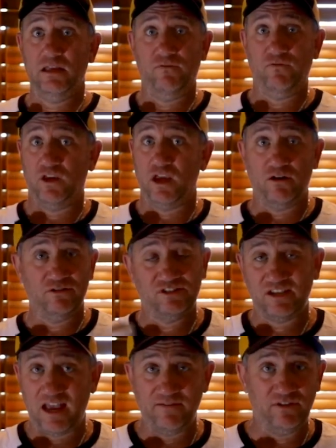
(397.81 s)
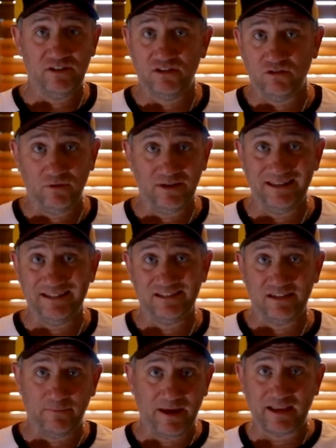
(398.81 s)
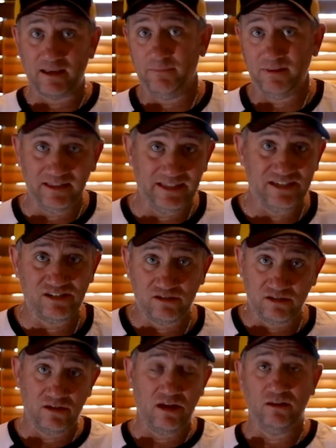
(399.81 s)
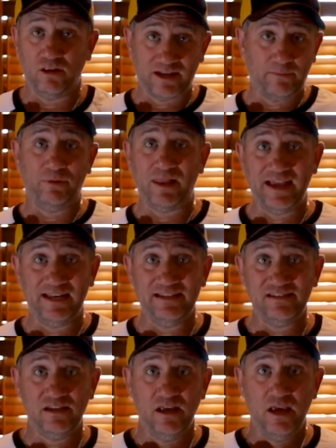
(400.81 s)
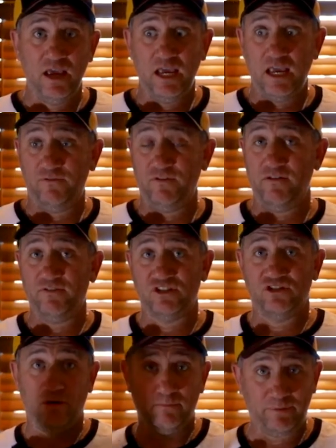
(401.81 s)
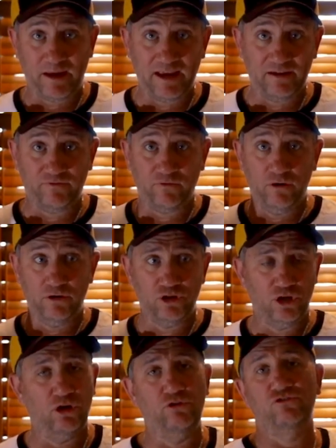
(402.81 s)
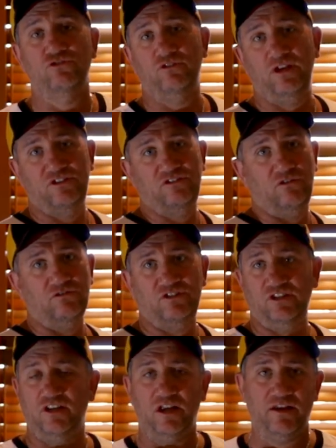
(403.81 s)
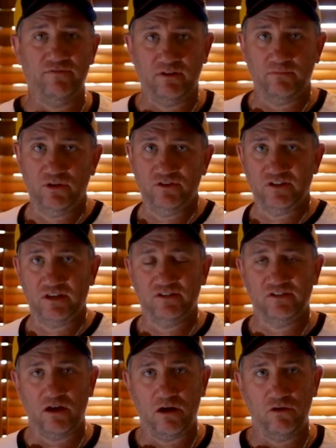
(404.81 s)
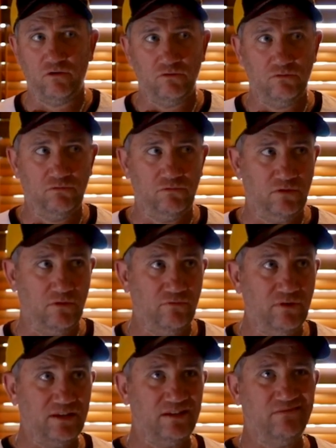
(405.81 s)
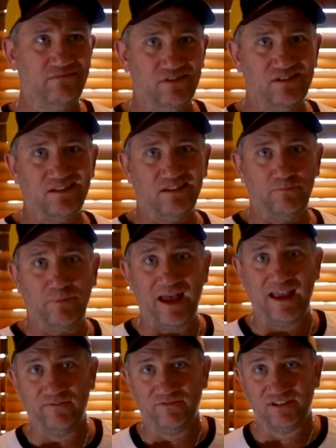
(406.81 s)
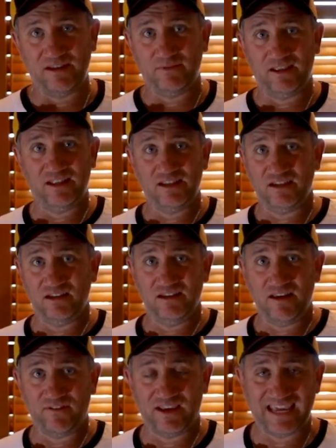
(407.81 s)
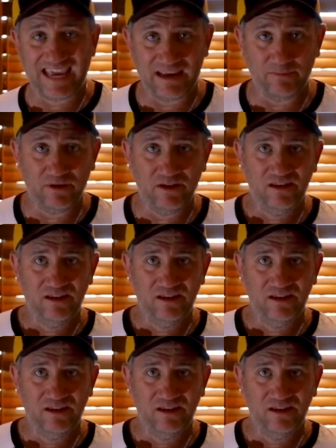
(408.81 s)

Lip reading: if you go and save it to a list and make a list, like a playlist, if you ever stop paying for it, you lose all those songs and you don't have any music. So you're really basically paying for something that you never keep.